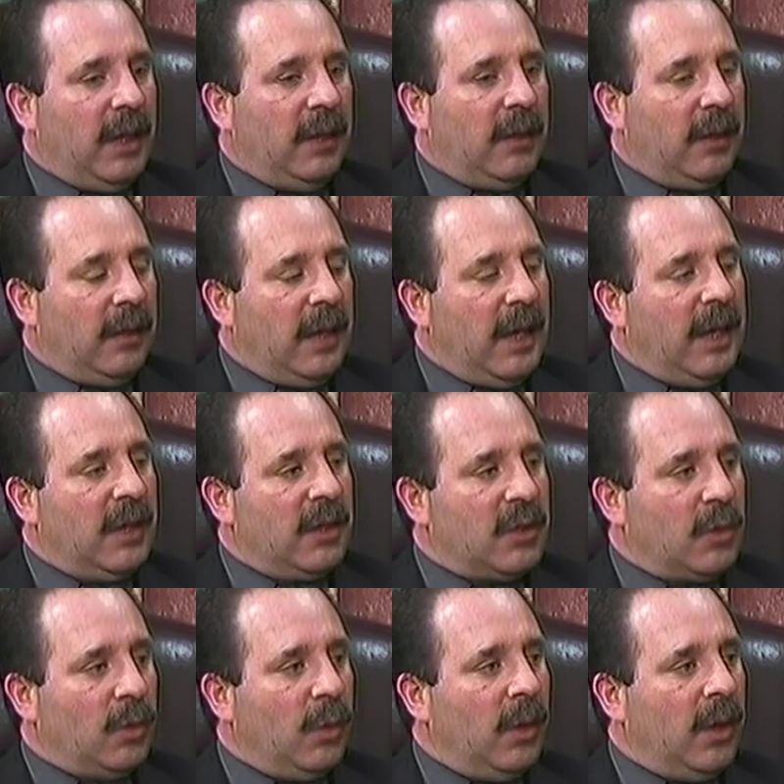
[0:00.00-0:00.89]
the
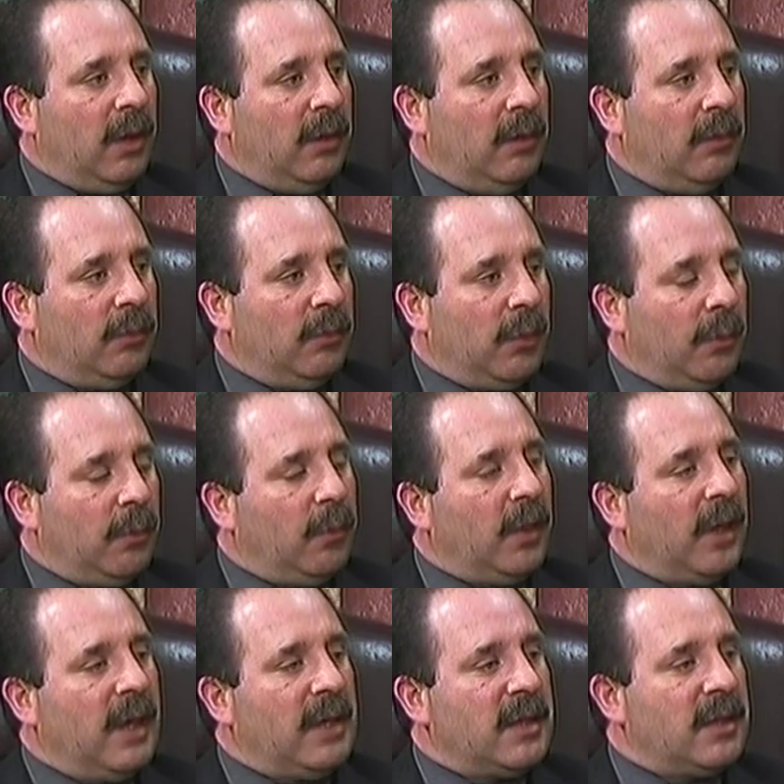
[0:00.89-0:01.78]
latest will
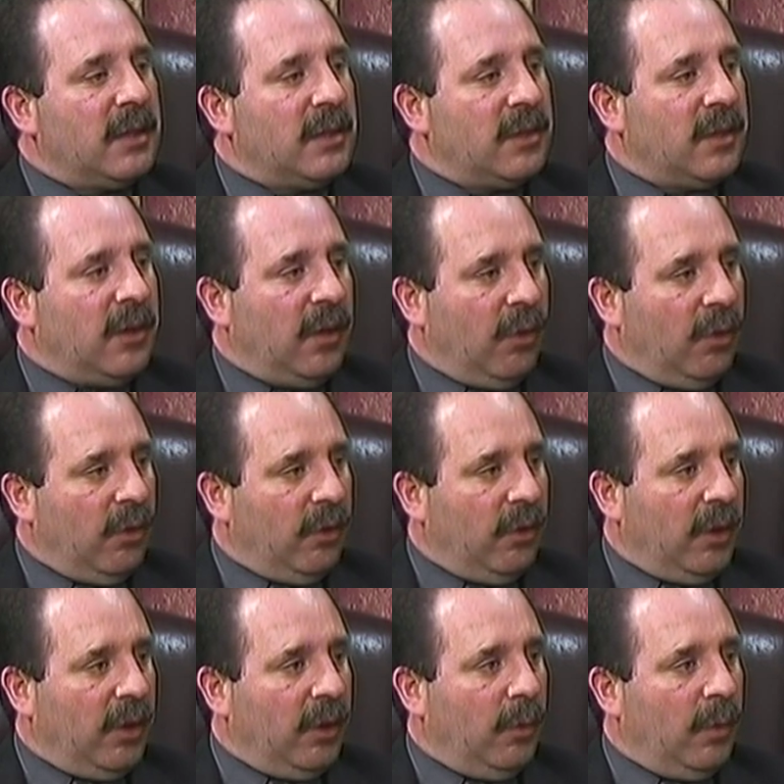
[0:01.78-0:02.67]
replaces the
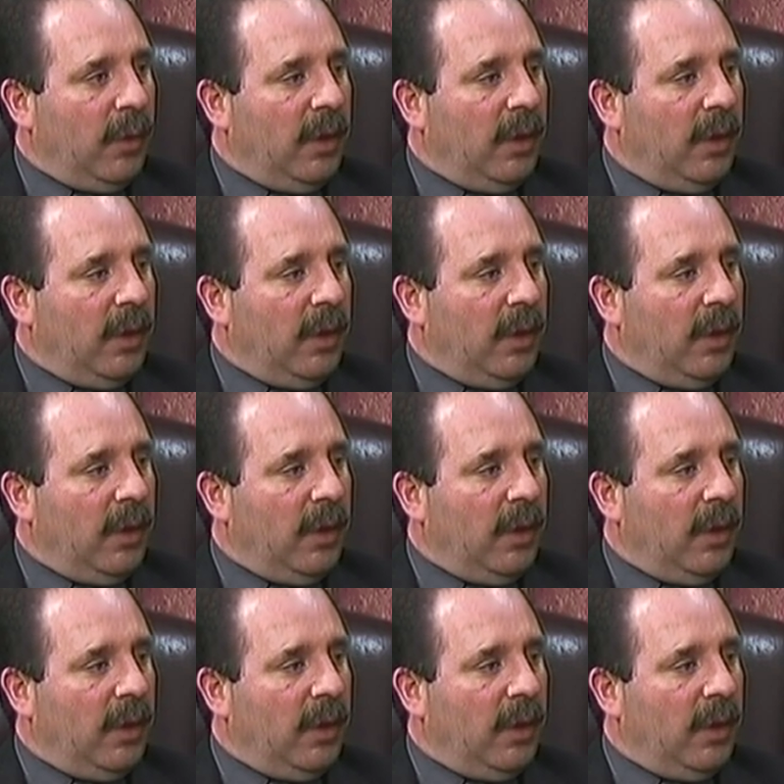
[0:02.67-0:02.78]
earlier will.